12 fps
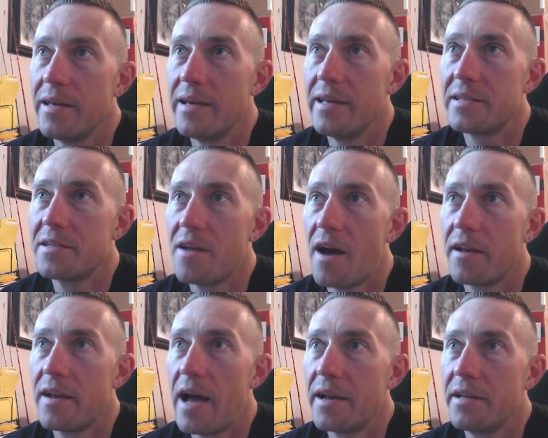it's
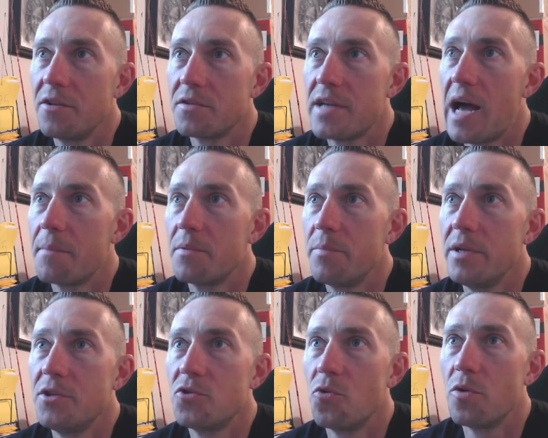not an ideal time to
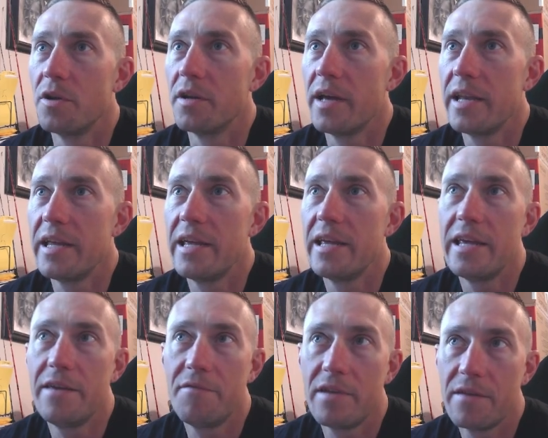be shorting. And
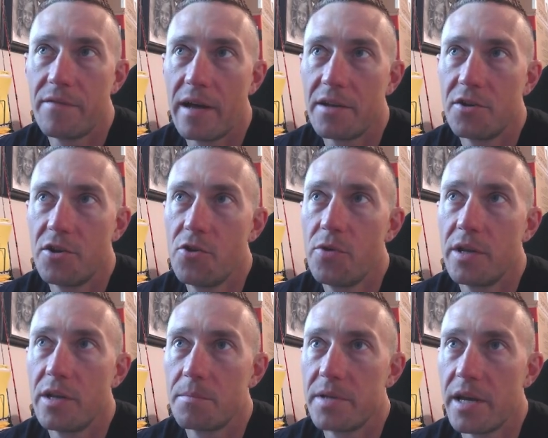even if I do
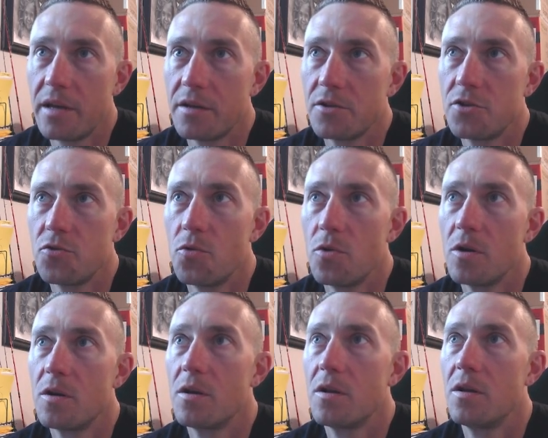end up taking a
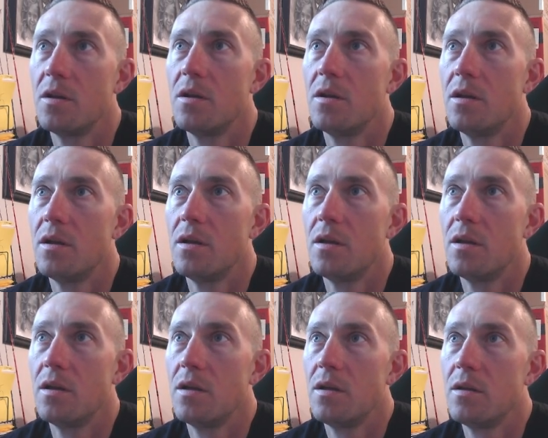short
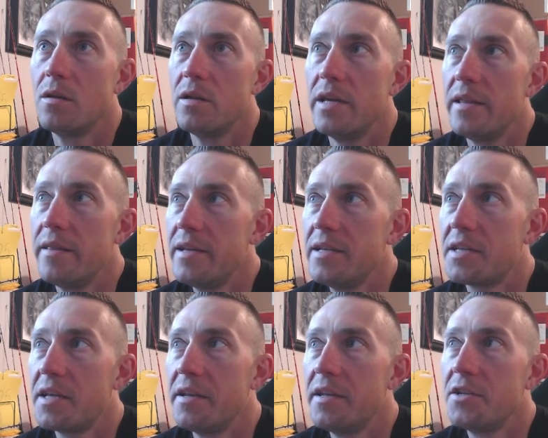in these
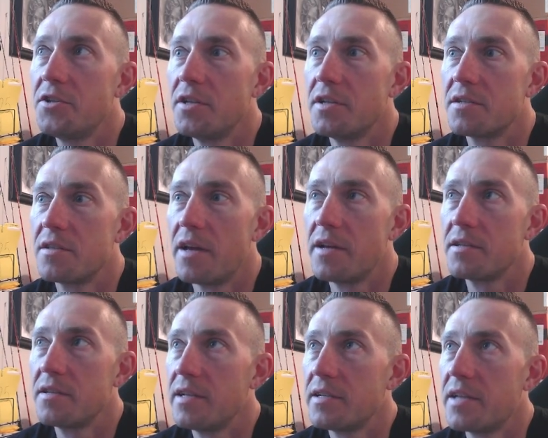conditions,
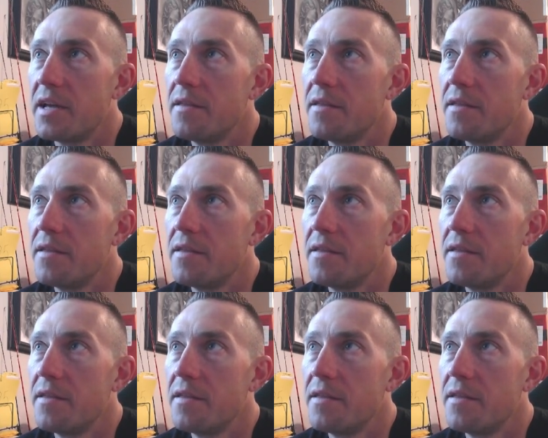like let's